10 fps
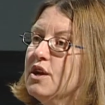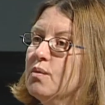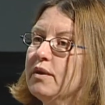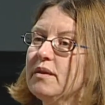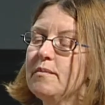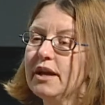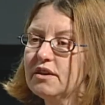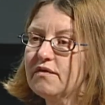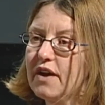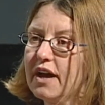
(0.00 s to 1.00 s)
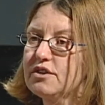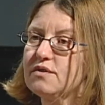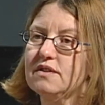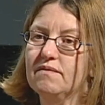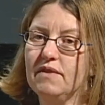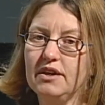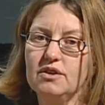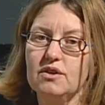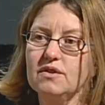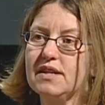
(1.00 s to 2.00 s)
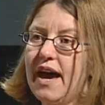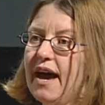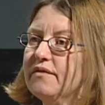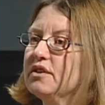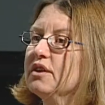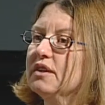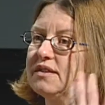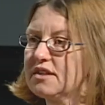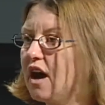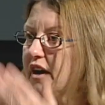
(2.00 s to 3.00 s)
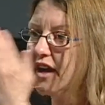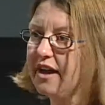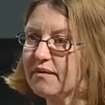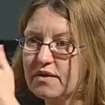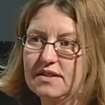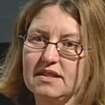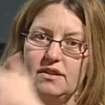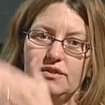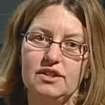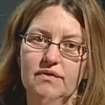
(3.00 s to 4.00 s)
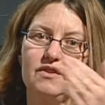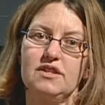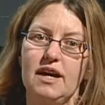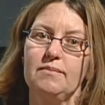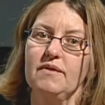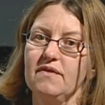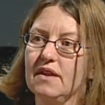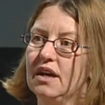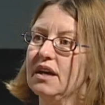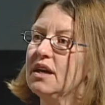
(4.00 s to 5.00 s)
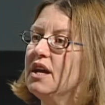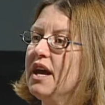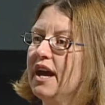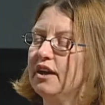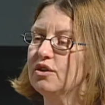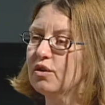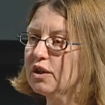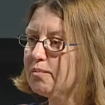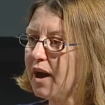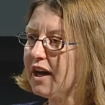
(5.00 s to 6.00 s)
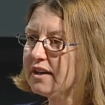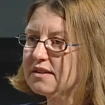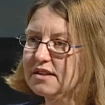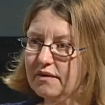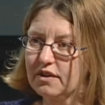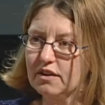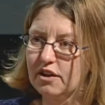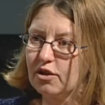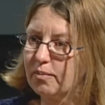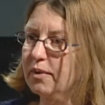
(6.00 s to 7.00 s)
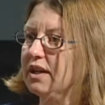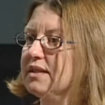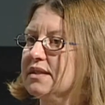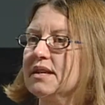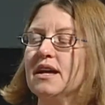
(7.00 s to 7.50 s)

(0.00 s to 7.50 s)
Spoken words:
When the manufacturers and vendors have to stock every single different type of thing, and you're only buying stuff in little bits,